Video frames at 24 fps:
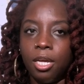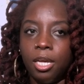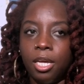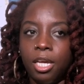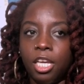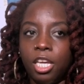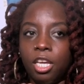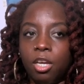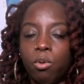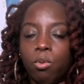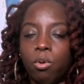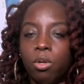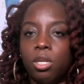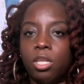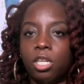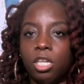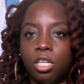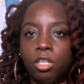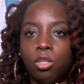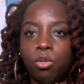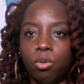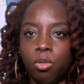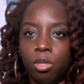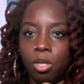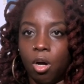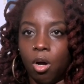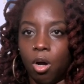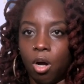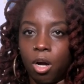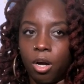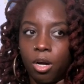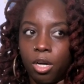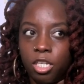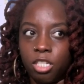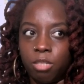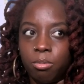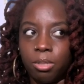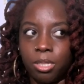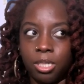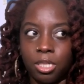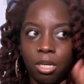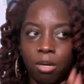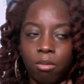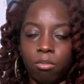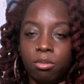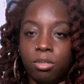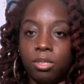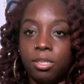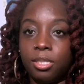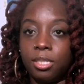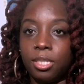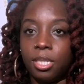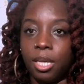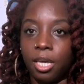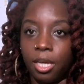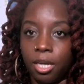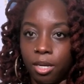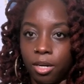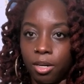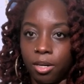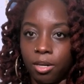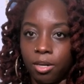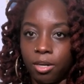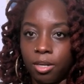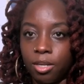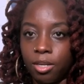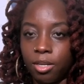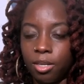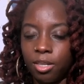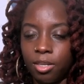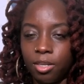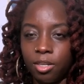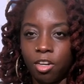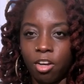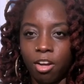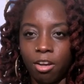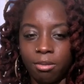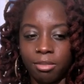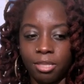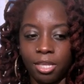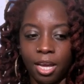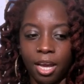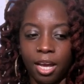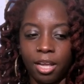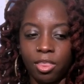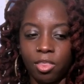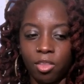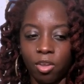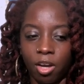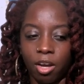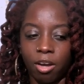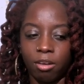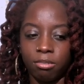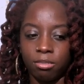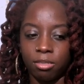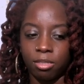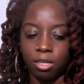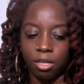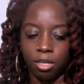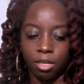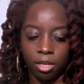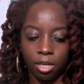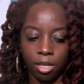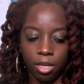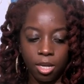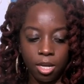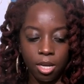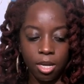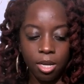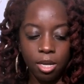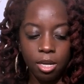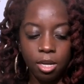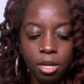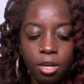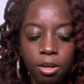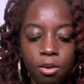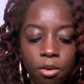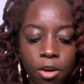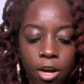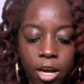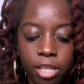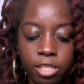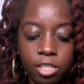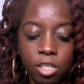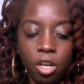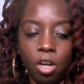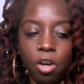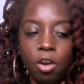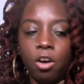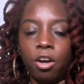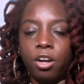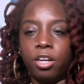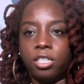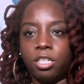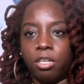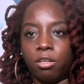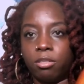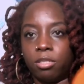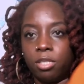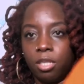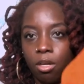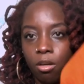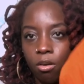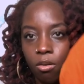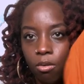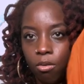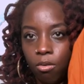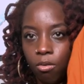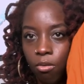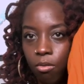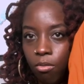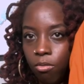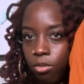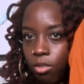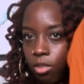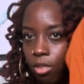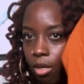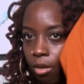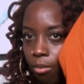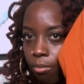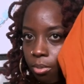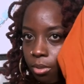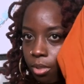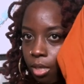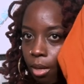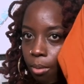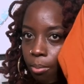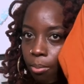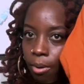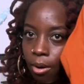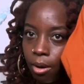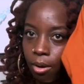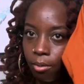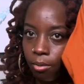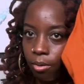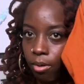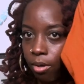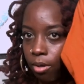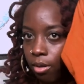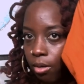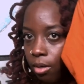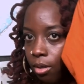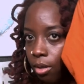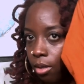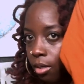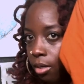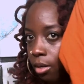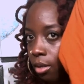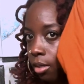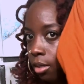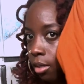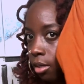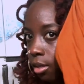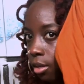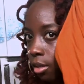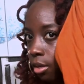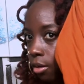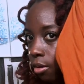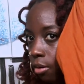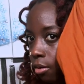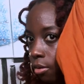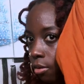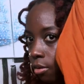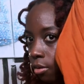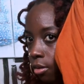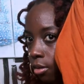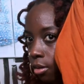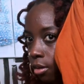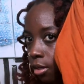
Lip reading: equally do the orange because I was scared. You know what I'm saying? I thought I was like, I saw orange, I was like, oh snap, but that probably would have looked good though.